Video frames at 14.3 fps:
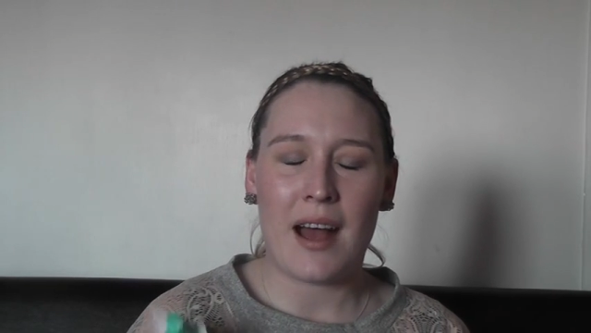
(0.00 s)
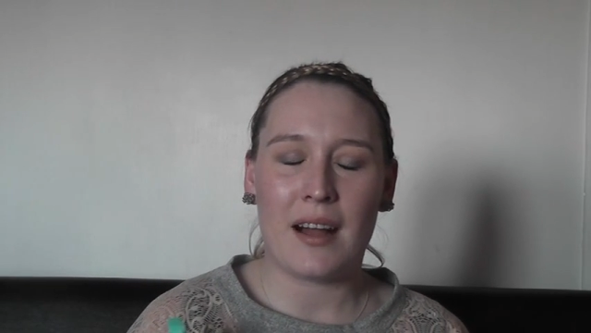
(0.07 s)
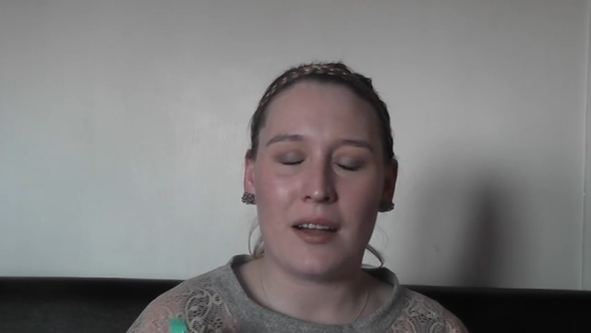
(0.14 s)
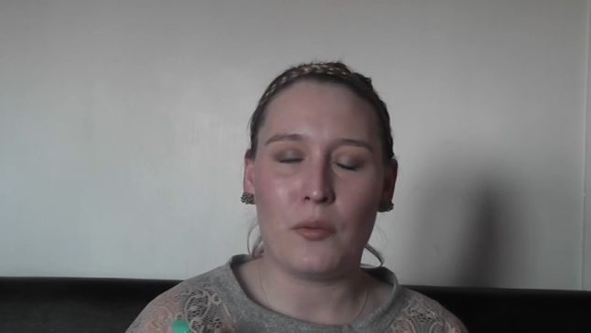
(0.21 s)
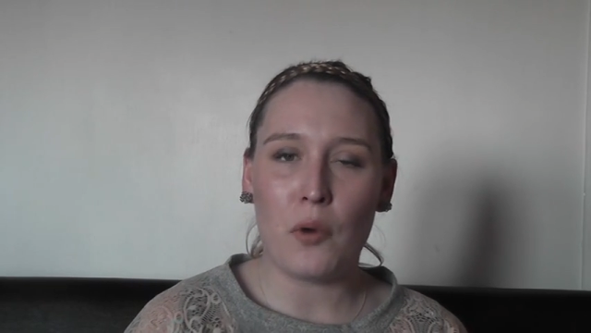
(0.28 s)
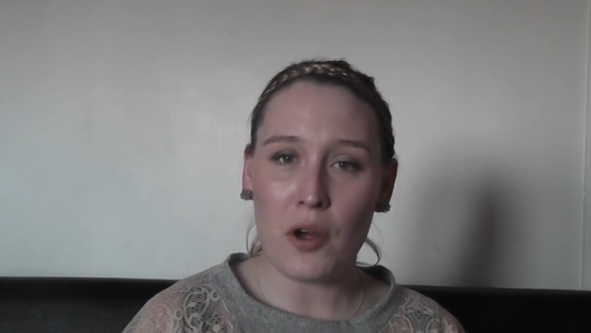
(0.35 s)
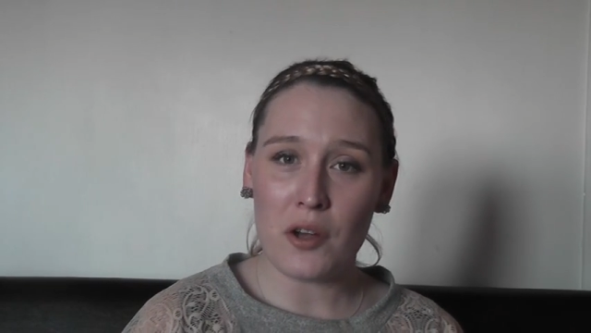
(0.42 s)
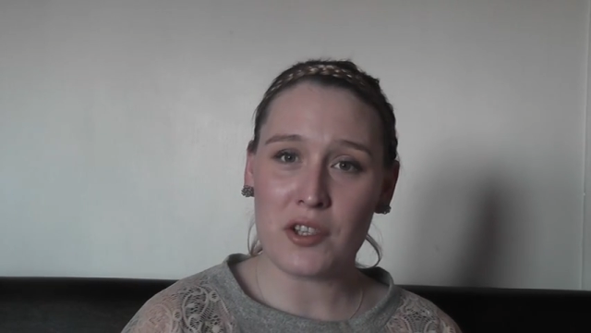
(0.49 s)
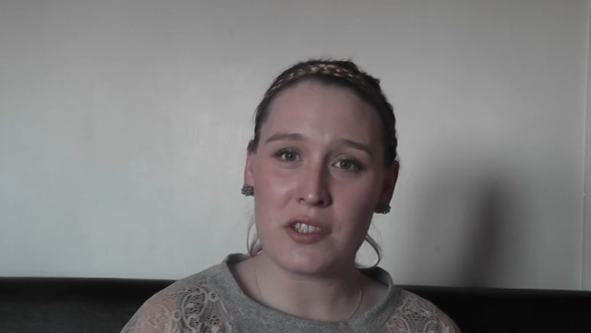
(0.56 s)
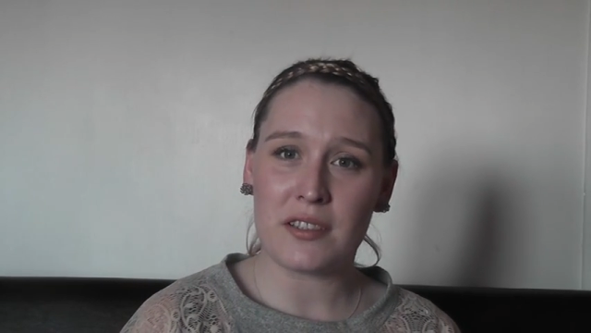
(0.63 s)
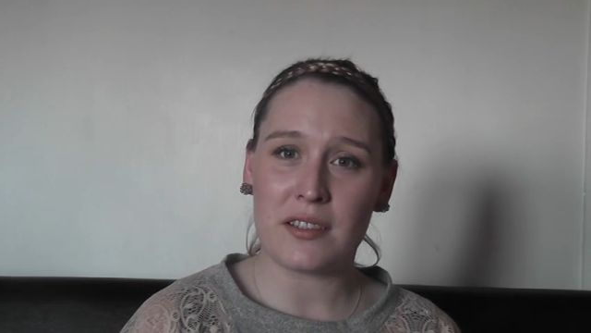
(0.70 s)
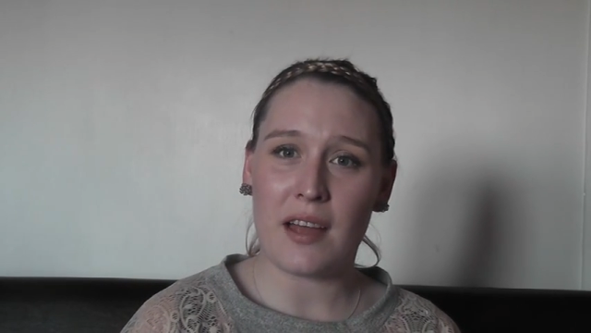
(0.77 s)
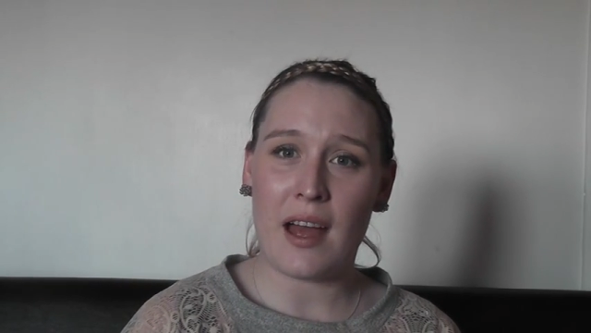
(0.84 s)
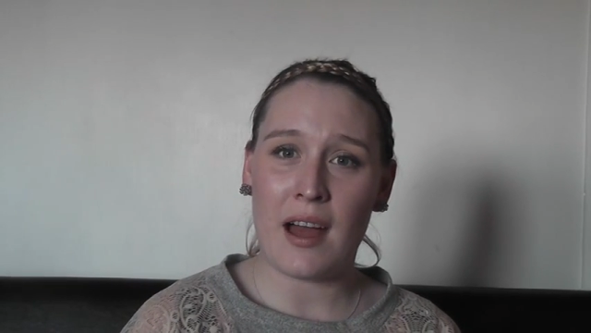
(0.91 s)
I'll
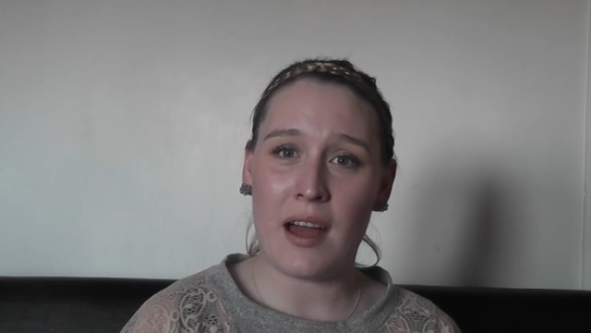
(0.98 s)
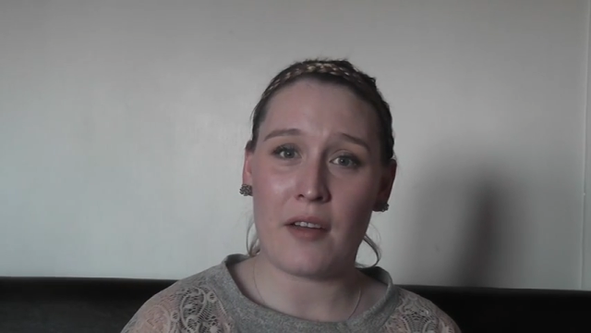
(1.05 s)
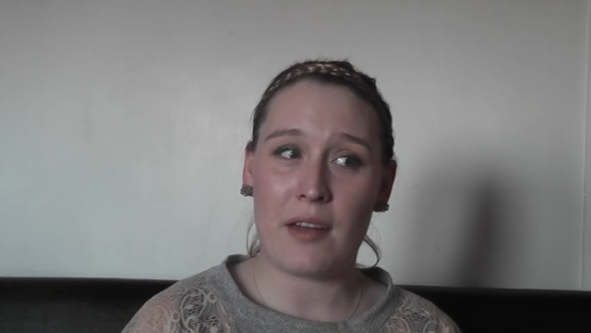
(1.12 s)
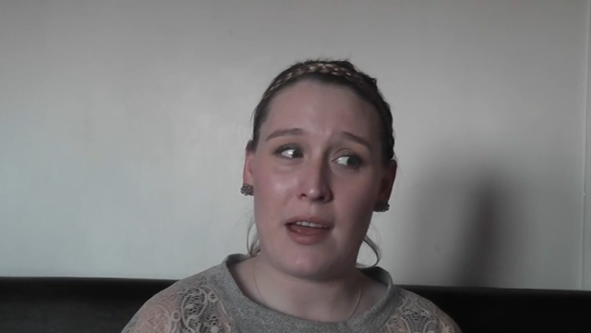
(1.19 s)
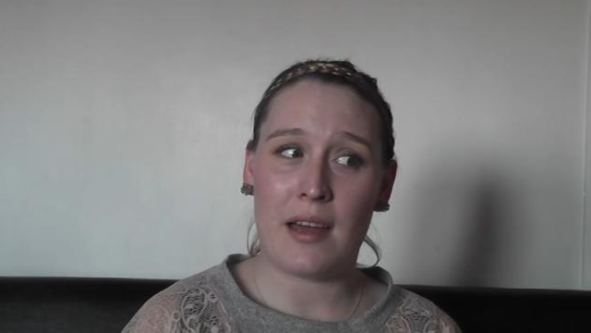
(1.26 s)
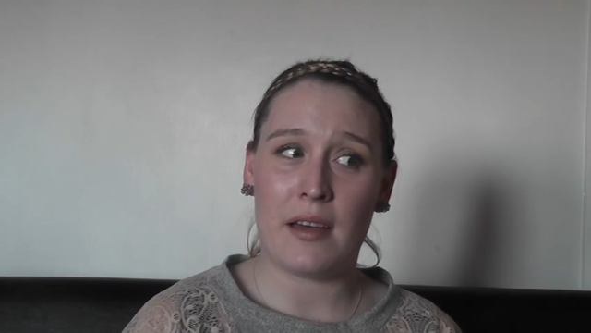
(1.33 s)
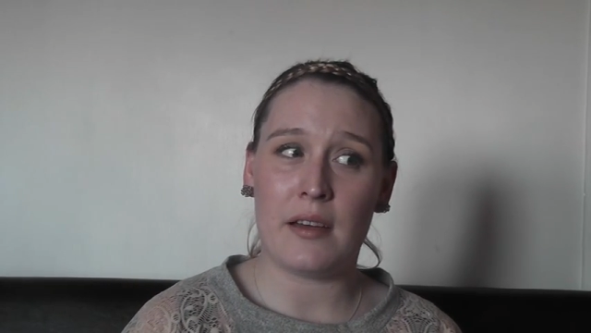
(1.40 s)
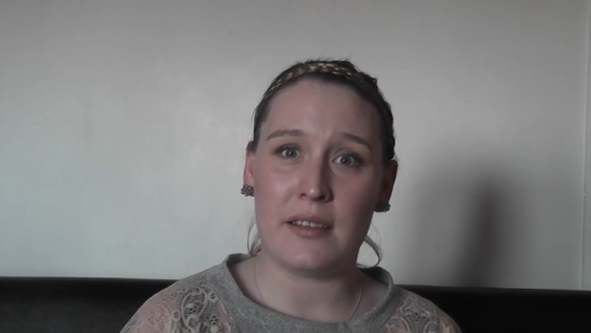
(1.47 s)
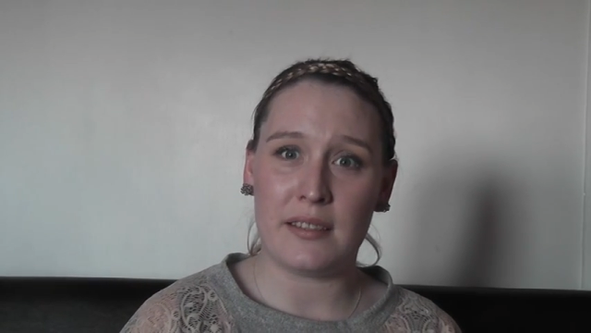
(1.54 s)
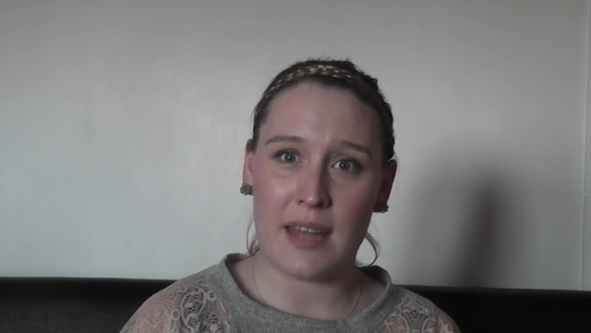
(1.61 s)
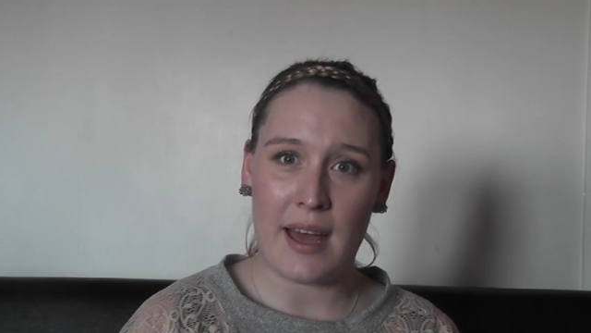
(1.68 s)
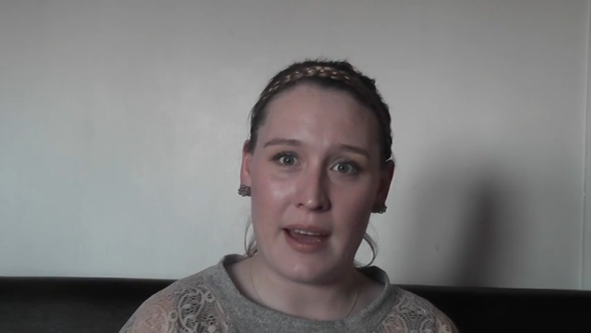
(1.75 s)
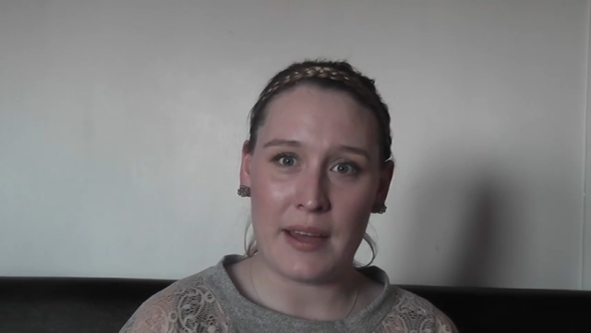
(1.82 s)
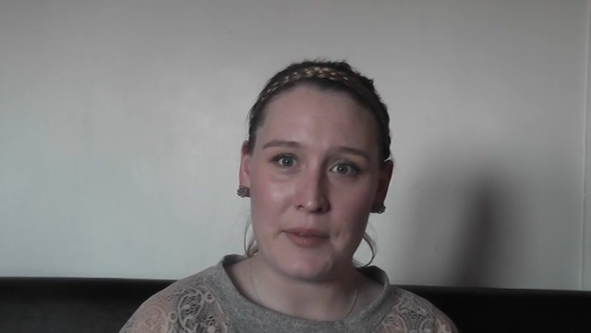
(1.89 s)
wash our hair at
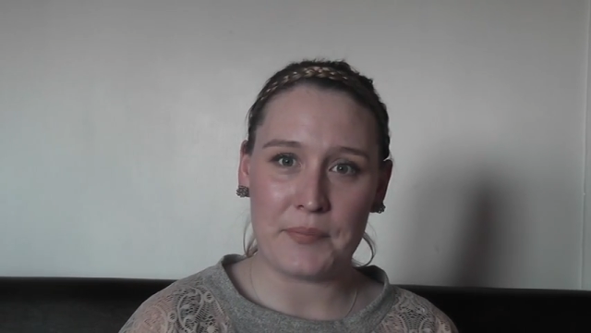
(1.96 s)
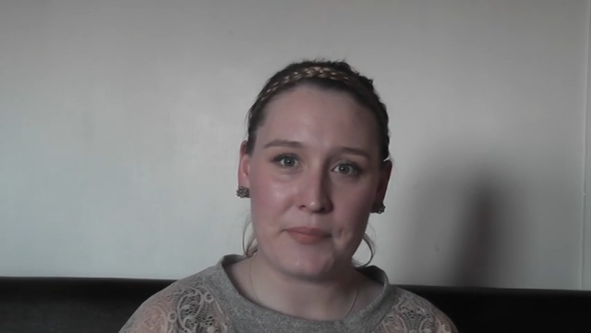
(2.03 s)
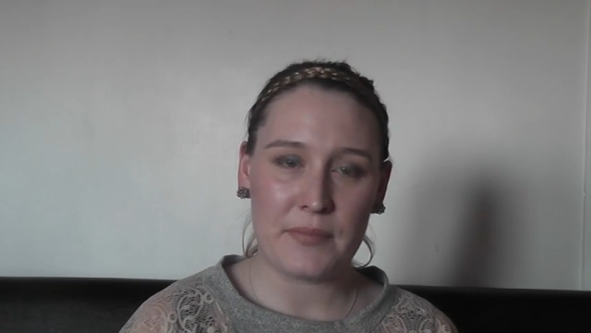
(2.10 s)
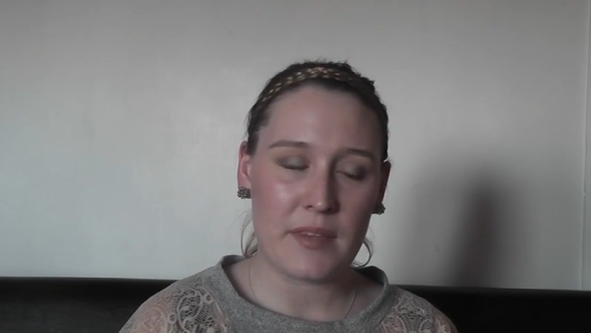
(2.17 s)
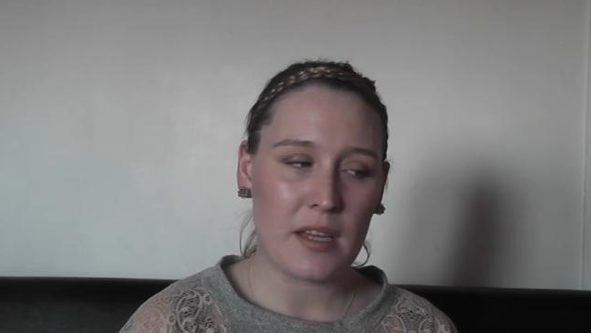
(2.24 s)
night,